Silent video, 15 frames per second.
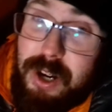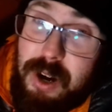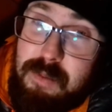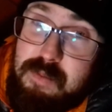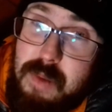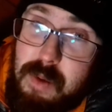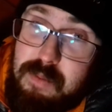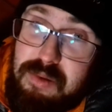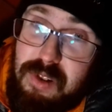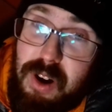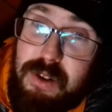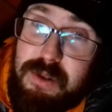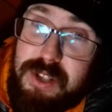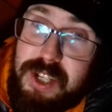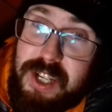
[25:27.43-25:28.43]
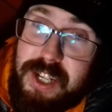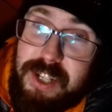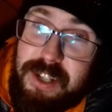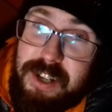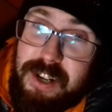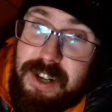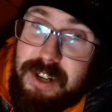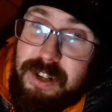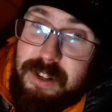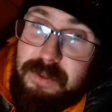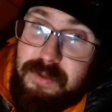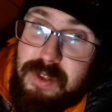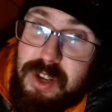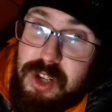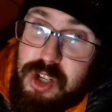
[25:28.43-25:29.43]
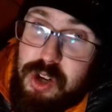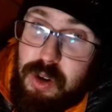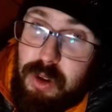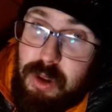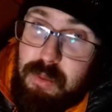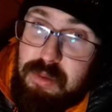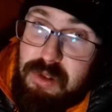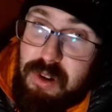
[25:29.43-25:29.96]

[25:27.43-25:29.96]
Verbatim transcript: a, a, a protein the chocolate